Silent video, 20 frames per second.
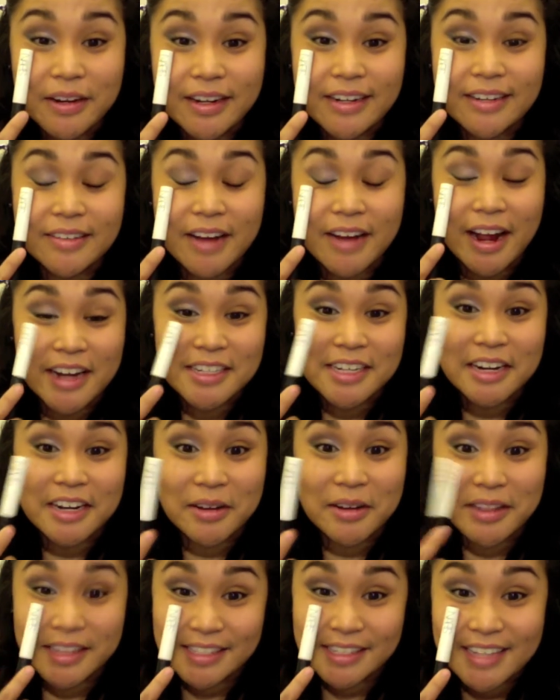
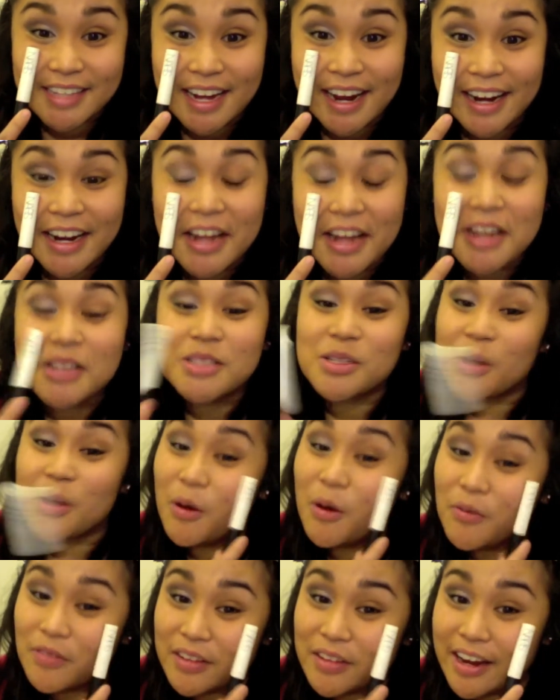eyeshadow on this eye. So
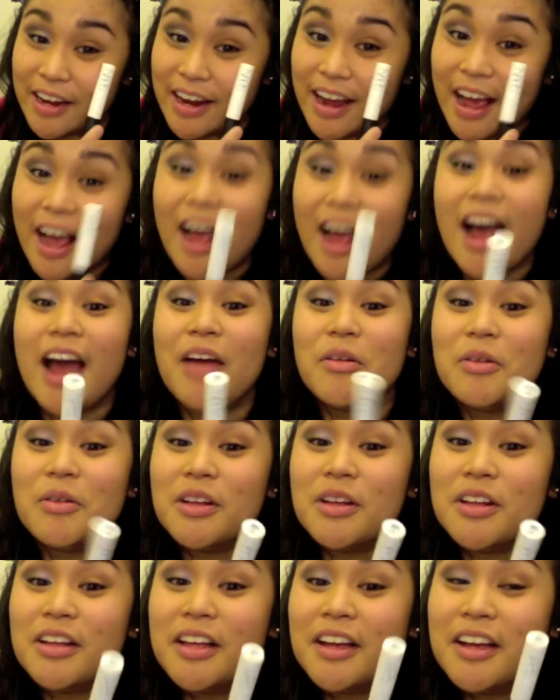hopefully I
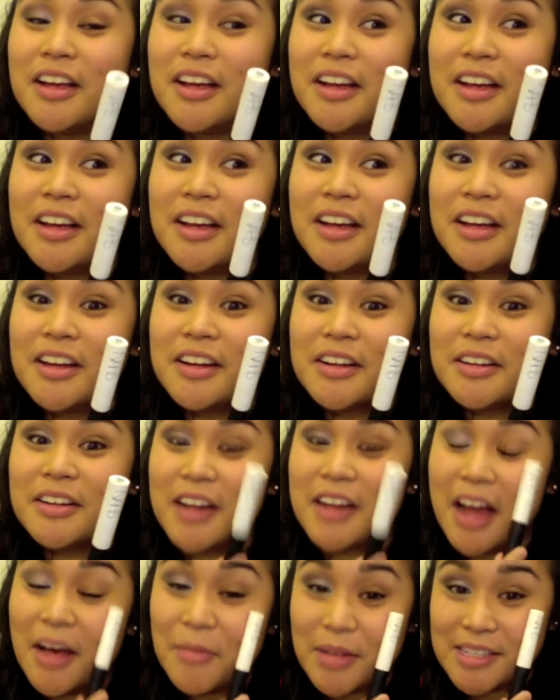will
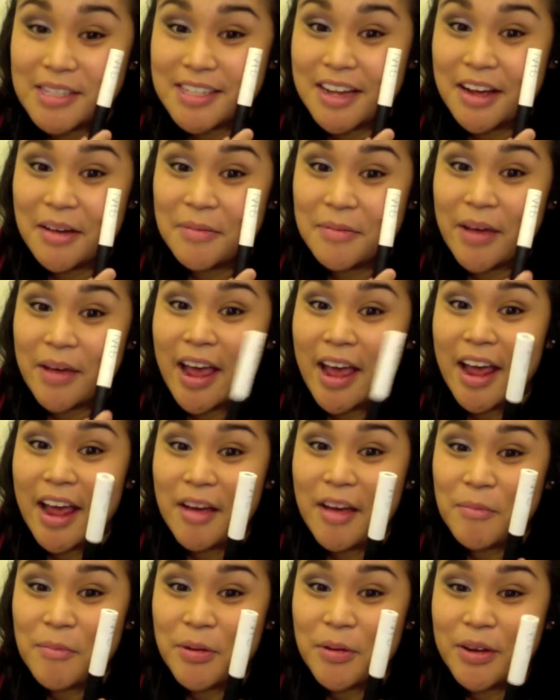not mess up
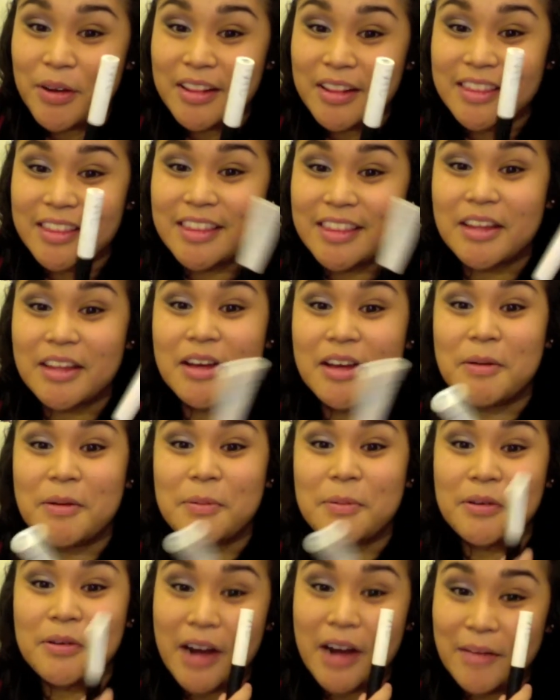and put the
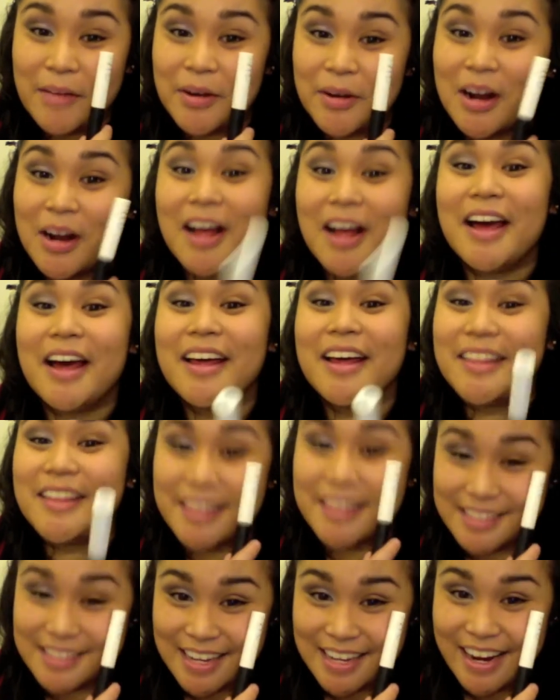primer on
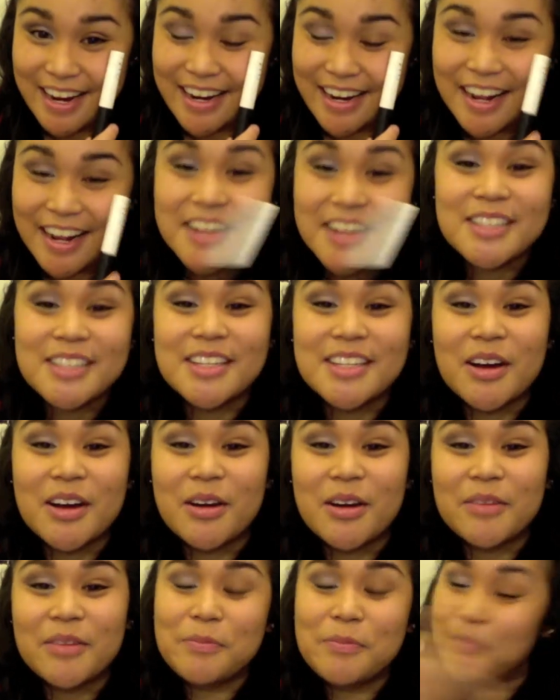this eye.
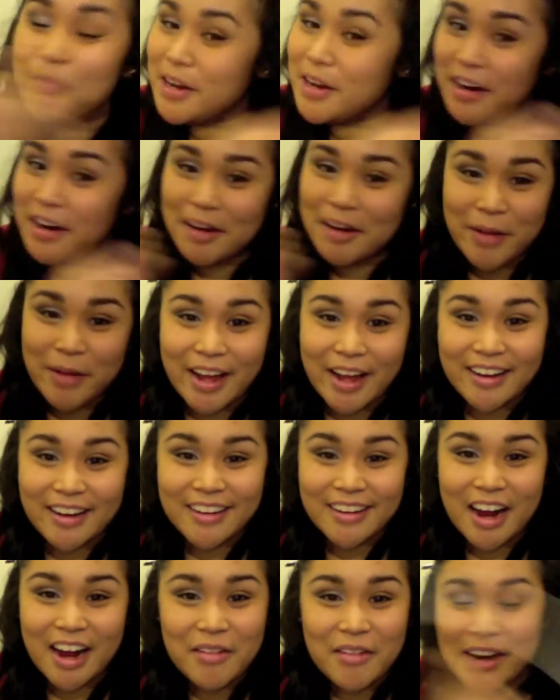So pin your hair back.
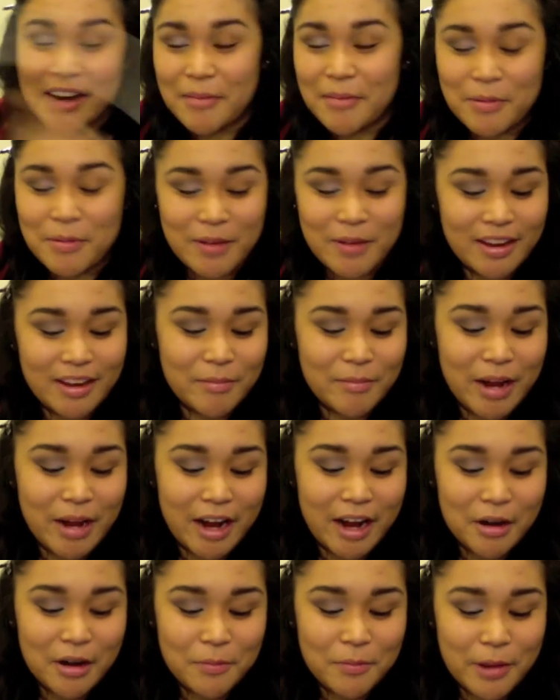I already have my
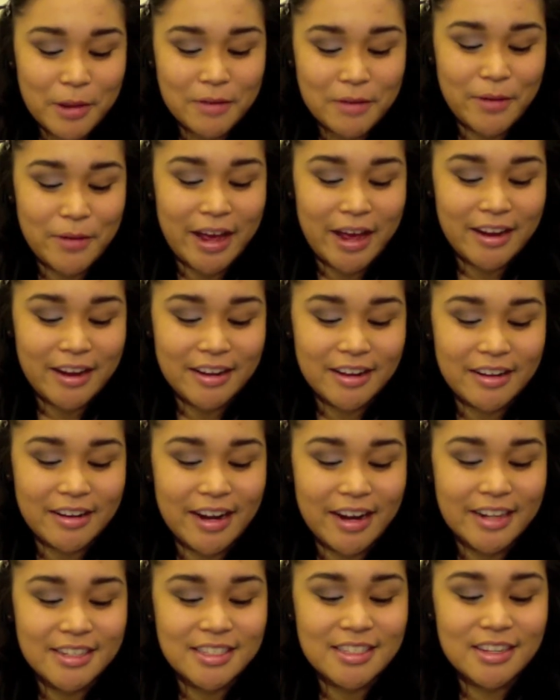hair pinned back.
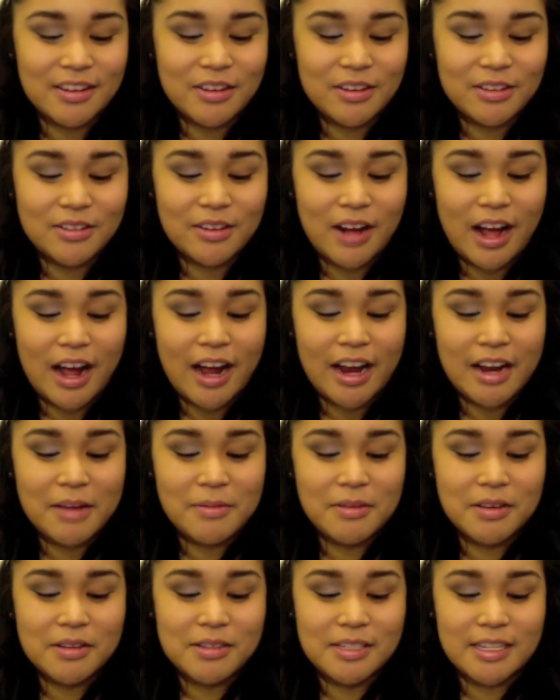Okay, so
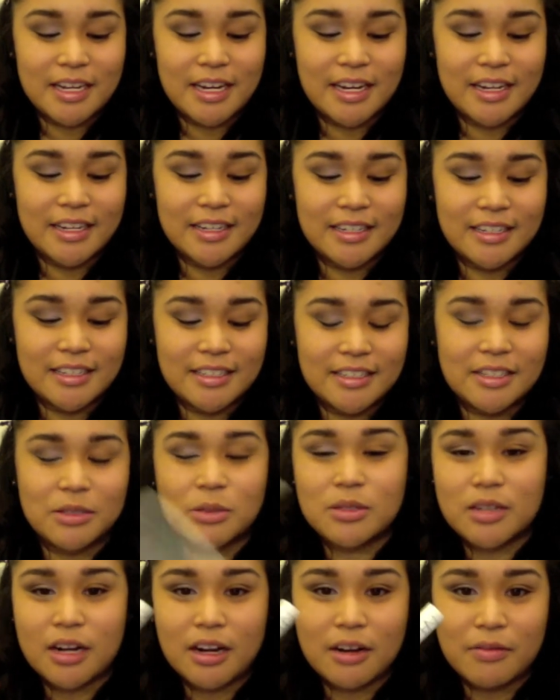
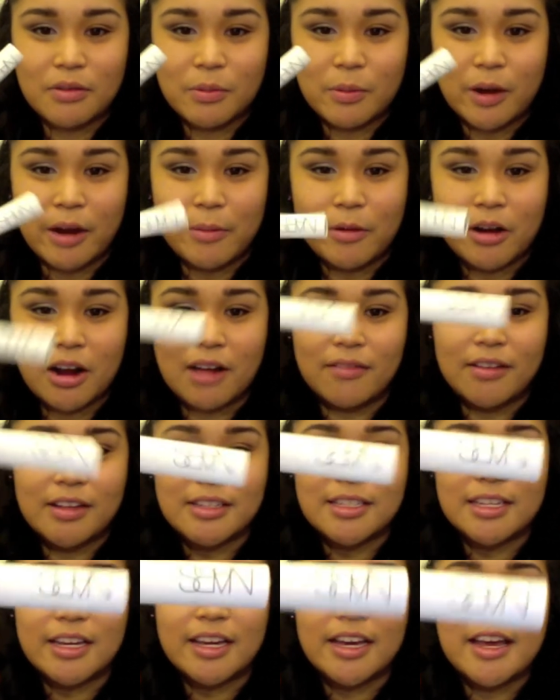start off with primer, obviously.